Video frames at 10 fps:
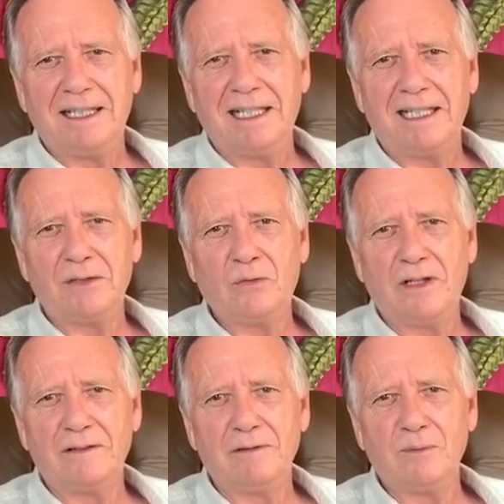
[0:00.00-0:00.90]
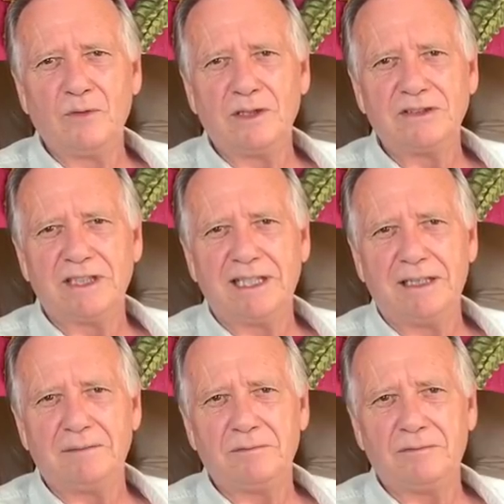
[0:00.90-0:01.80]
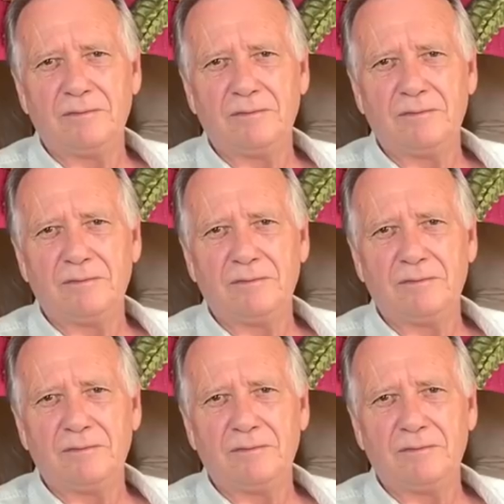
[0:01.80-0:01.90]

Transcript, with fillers: And one of them was a